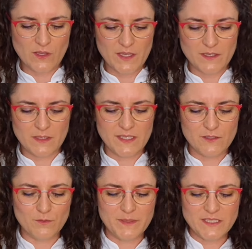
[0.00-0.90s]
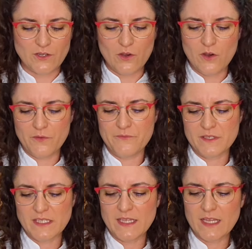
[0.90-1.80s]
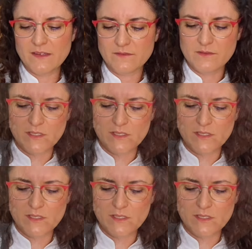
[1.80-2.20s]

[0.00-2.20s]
add a little bit of vanilla.